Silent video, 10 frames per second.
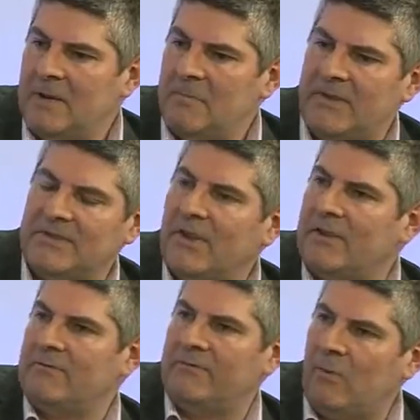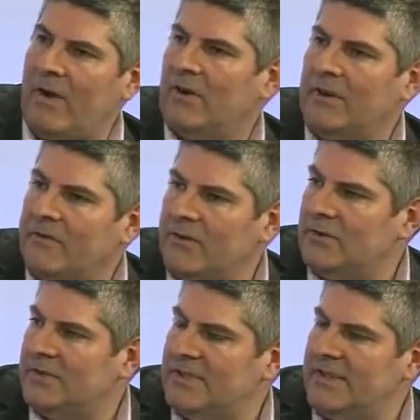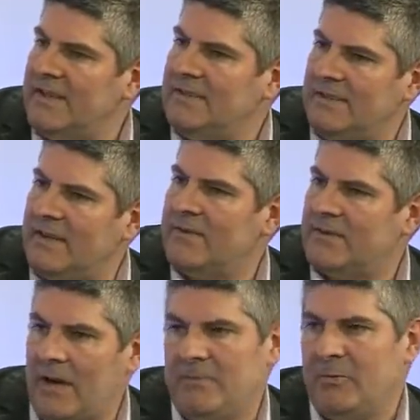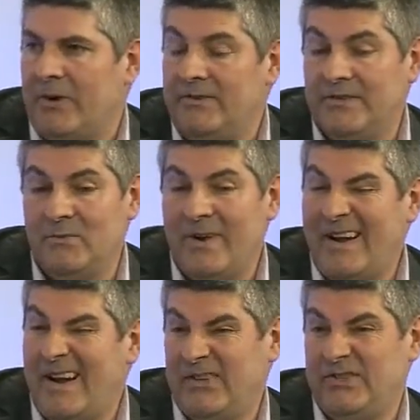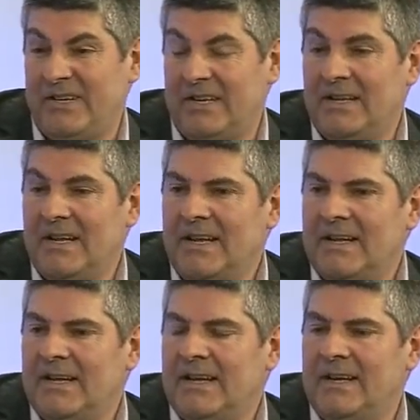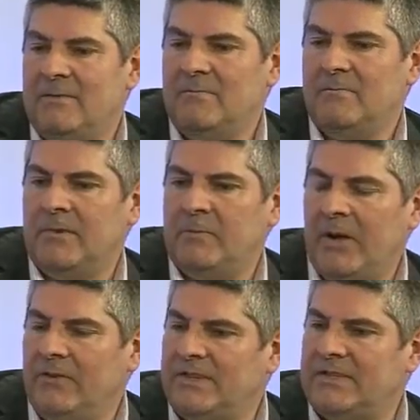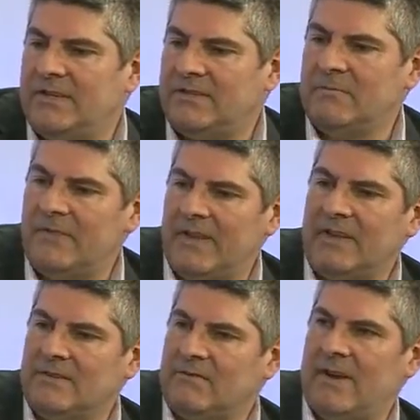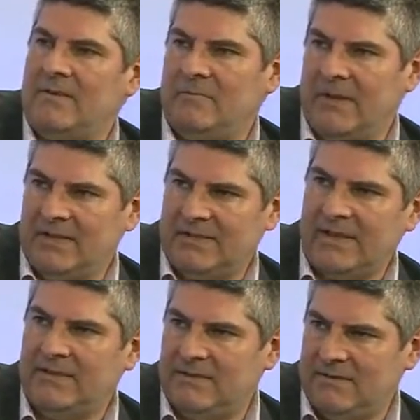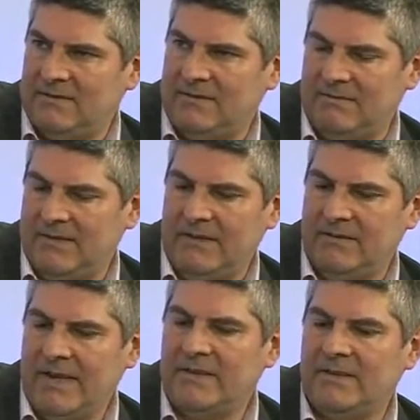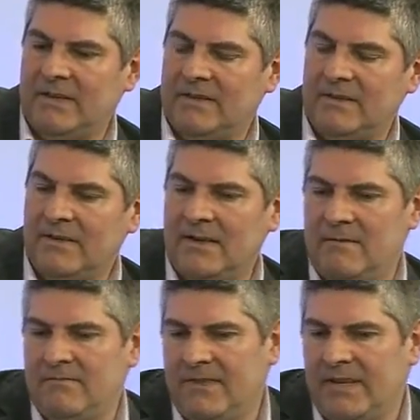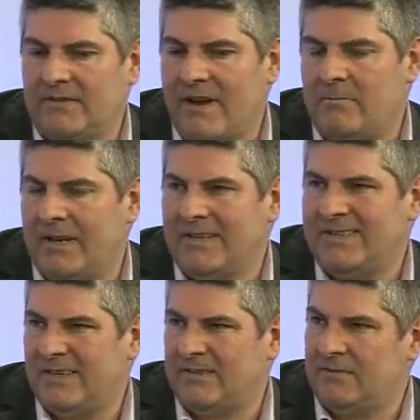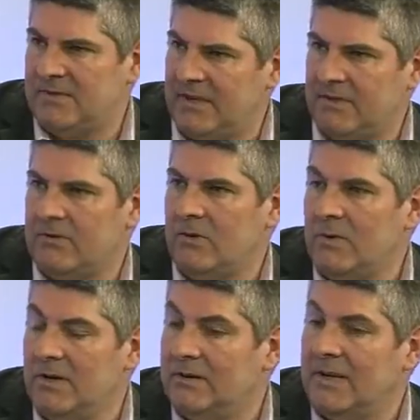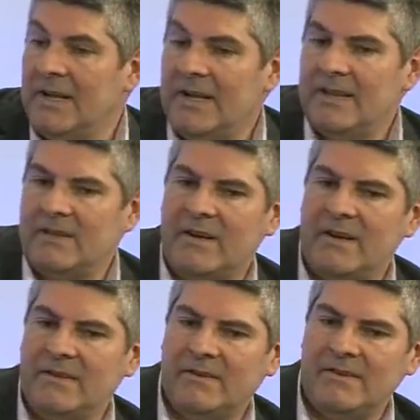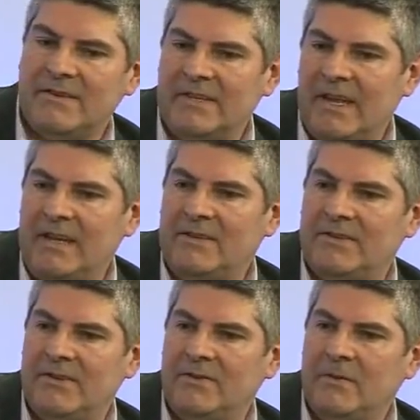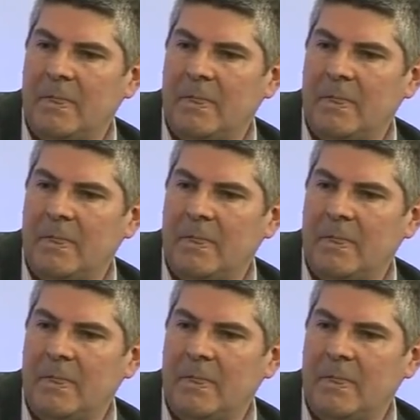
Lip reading: But there's another way of looking at fraud that says in different types of processes where actually beyond the system things around being sensing things that are happening in the systems and in the real world, there is a need to,